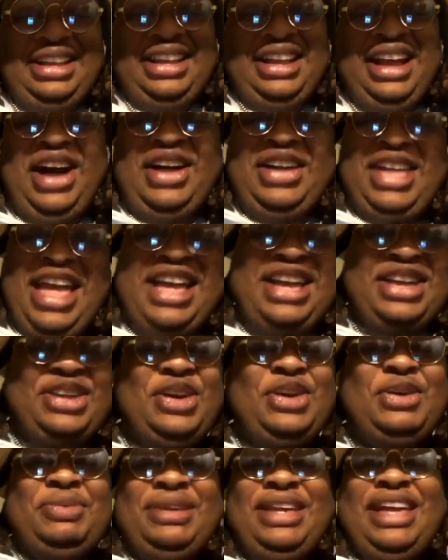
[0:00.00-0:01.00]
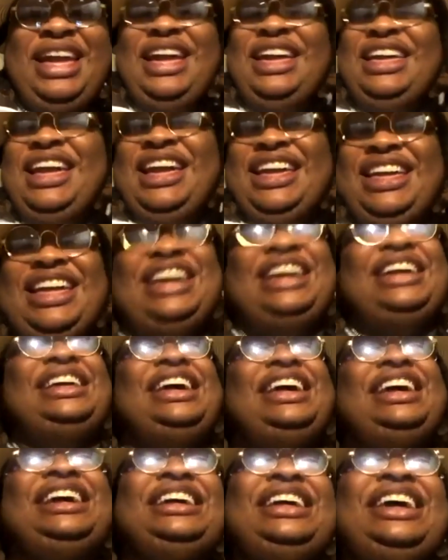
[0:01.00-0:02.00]
Oh, yeah. Cupid.
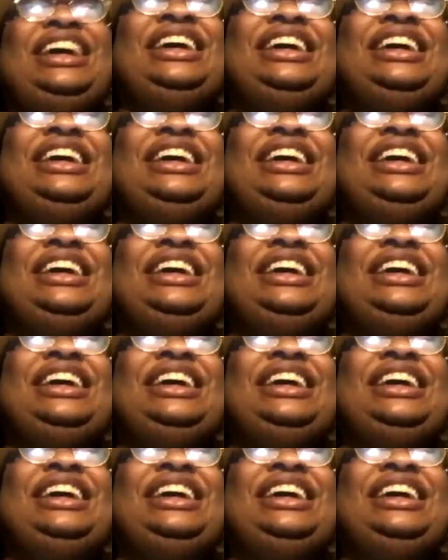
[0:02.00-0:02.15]
Yeah.